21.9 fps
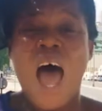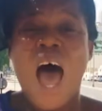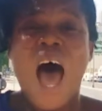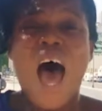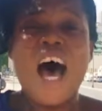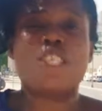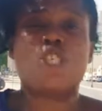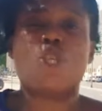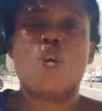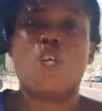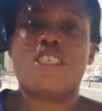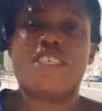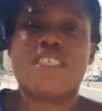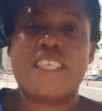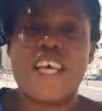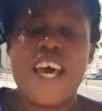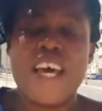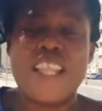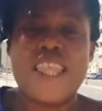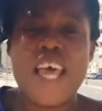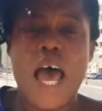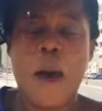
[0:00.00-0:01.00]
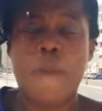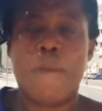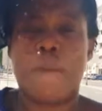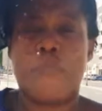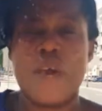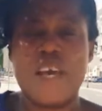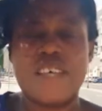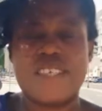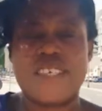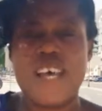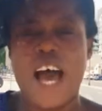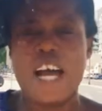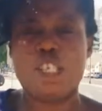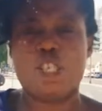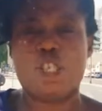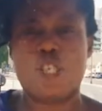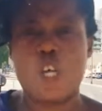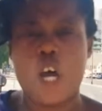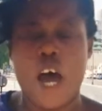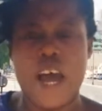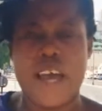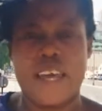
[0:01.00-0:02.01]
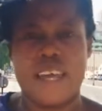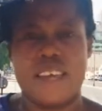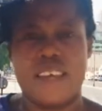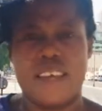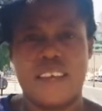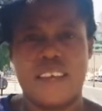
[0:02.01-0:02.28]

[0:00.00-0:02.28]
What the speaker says: and to steal their peace and joy.